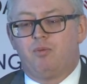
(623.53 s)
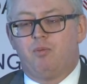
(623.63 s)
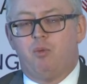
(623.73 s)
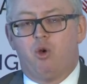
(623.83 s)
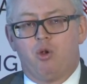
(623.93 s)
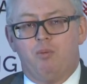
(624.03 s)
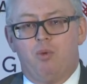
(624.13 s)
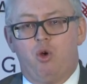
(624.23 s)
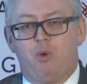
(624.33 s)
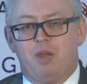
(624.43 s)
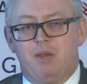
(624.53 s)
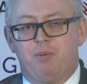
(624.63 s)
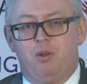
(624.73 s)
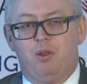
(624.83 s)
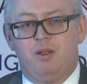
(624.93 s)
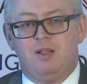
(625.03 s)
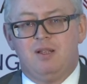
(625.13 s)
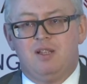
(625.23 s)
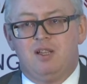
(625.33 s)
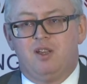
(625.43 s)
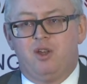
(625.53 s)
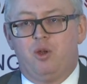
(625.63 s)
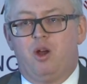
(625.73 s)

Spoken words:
more and more people who